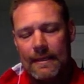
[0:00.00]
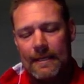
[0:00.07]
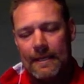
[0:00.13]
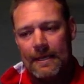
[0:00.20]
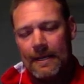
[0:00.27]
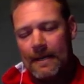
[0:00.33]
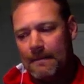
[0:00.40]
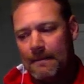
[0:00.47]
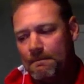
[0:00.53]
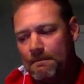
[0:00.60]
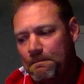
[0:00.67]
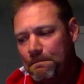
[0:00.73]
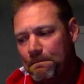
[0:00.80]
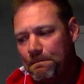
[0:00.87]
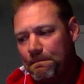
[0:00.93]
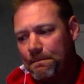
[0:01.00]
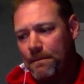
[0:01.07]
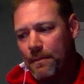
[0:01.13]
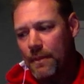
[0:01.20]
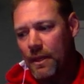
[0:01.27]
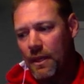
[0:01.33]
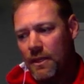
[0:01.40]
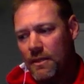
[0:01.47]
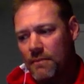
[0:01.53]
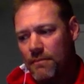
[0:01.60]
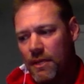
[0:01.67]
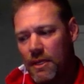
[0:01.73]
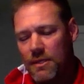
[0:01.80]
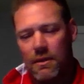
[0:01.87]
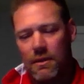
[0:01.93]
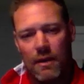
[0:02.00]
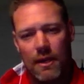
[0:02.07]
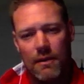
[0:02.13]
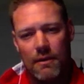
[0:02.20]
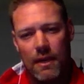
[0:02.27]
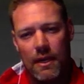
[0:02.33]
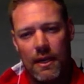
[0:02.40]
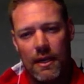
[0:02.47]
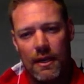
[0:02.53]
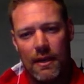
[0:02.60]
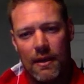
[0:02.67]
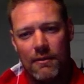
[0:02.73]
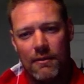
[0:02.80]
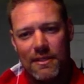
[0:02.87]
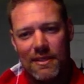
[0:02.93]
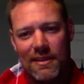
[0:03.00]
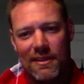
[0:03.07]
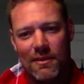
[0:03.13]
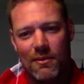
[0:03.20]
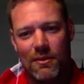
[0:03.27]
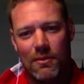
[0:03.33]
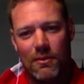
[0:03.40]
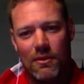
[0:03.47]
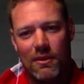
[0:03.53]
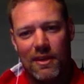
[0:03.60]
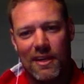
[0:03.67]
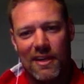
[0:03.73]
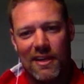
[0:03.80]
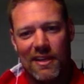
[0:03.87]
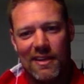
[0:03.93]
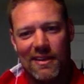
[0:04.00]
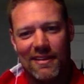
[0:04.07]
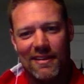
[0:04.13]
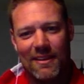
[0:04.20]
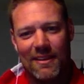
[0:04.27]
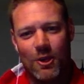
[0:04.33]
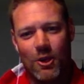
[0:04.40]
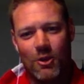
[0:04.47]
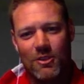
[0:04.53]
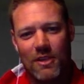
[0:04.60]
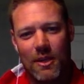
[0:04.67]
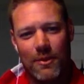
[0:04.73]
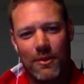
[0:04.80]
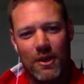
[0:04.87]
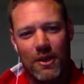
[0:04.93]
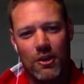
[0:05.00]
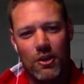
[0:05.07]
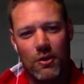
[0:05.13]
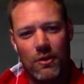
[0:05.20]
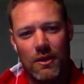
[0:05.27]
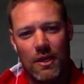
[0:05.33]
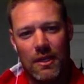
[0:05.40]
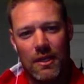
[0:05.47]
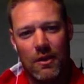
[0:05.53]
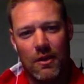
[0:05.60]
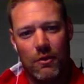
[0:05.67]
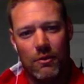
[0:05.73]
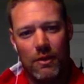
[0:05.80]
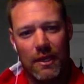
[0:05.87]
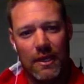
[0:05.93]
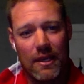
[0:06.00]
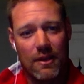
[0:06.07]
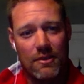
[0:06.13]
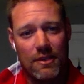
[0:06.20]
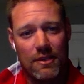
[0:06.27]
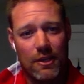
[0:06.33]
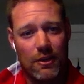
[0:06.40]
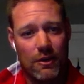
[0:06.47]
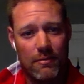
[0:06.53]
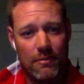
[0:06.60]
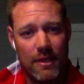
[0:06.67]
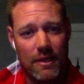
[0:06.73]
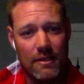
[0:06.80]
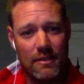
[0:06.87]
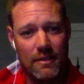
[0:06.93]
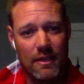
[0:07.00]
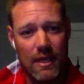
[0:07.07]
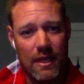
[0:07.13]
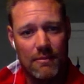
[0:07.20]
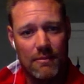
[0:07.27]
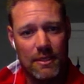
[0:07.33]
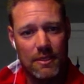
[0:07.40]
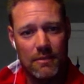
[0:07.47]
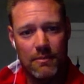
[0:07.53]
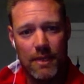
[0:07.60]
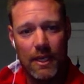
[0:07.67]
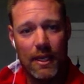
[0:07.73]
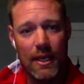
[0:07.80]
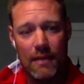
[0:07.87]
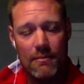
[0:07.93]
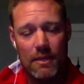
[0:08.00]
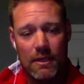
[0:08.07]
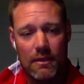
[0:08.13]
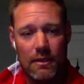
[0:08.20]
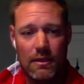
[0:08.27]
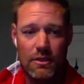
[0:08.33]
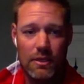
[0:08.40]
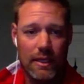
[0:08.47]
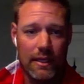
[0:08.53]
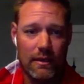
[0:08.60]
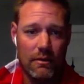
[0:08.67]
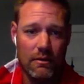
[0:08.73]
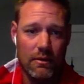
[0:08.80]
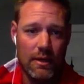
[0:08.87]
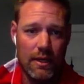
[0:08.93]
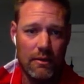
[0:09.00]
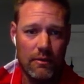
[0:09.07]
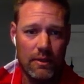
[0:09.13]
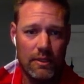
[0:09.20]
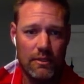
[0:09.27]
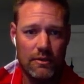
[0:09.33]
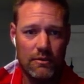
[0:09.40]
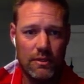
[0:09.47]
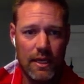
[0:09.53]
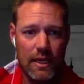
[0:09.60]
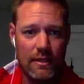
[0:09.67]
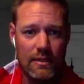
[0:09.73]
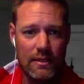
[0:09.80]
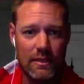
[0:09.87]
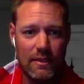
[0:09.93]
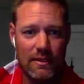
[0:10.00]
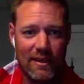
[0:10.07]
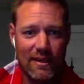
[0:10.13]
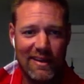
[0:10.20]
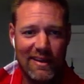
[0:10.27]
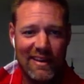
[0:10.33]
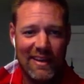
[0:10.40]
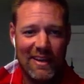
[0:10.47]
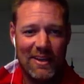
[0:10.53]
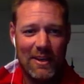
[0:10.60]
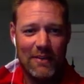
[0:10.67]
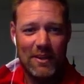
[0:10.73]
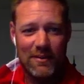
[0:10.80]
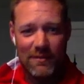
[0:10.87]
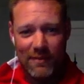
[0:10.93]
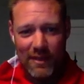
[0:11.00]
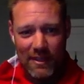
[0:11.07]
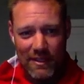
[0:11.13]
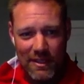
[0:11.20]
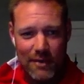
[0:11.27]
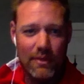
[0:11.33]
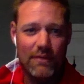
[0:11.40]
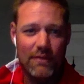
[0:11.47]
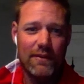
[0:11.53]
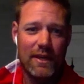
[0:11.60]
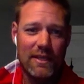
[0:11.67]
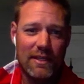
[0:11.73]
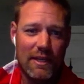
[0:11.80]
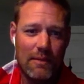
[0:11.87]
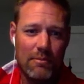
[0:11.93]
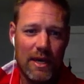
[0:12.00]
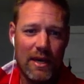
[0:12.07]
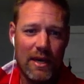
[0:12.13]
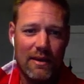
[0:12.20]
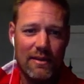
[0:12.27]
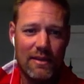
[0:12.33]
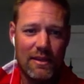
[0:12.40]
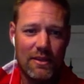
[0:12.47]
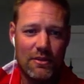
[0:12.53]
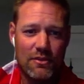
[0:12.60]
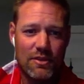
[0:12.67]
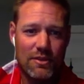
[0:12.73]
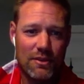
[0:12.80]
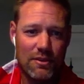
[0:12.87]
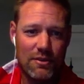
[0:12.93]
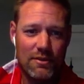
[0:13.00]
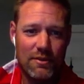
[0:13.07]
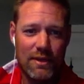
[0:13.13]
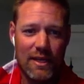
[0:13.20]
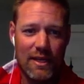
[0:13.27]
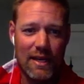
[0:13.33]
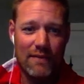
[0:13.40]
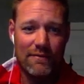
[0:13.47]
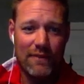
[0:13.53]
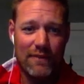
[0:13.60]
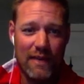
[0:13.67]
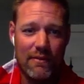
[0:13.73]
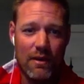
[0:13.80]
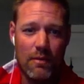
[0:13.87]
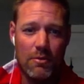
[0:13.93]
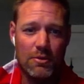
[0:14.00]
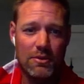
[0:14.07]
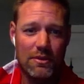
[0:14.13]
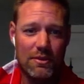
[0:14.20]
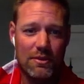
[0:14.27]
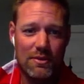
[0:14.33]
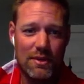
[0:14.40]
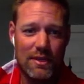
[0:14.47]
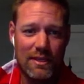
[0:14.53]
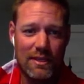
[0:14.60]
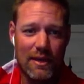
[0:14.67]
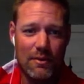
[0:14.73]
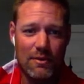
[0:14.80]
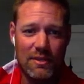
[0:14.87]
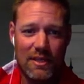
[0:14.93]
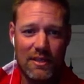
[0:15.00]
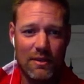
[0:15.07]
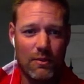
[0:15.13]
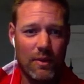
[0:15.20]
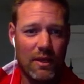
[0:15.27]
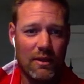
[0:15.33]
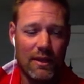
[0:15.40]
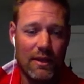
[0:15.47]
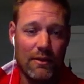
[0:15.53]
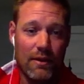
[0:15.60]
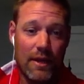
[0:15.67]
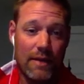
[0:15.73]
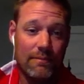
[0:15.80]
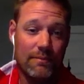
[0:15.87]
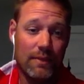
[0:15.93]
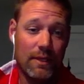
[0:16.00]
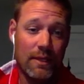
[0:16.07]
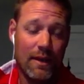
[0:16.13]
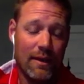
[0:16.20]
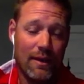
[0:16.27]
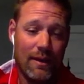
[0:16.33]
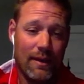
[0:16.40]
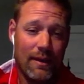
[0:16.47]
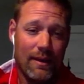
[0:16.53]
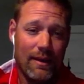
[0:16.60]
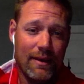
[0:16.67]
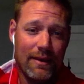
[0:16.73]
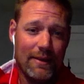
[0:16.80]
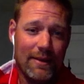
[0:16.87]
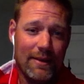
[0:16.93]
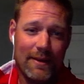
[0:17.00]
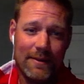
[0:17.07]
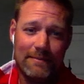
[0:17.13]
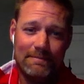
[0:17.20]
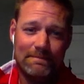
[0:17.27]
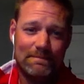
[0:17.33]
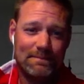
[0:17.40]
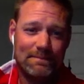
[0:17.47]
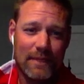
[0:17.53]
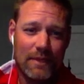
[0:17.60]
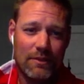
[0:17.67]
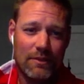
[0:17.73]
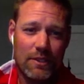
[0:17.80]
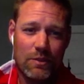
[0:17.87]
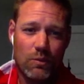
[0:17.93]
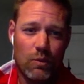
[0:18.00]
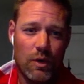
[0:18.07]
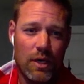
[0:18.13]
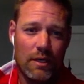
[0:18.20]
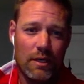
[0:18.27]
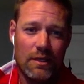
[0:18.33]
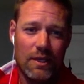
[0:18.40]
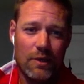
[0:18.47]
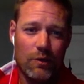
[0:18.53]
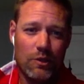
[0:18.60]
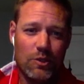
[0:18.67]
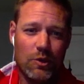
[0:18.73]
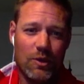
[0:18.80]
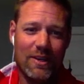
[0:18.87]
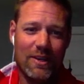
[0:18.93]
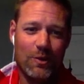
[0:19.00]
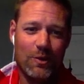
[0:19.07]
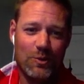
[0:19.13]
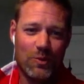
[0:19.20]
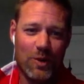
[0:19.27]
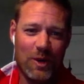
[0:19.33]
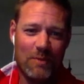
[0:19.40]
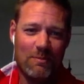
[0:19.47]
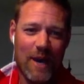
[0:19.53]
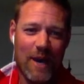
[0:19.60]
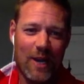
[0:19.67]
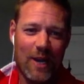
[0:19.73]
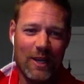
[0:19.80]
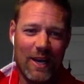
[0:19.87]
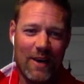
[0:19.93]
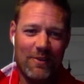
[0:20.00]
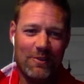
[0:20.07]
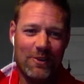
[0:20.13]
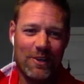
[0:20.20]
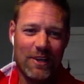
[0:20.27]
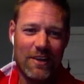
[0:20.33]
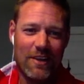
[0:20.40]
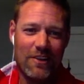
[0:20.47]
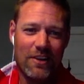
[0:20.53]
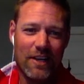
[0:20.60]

But it's a grind, right? Like all of a sudden the world kind of goes on without you, and no one really cares that you're hurt because the game is such a big game, and it's like, okay, who's next? And you have to continually fight to get back, and then there's a surgery, and I had 5 elbow surgeries, and that was the weak link, right? And it was just one battle after another.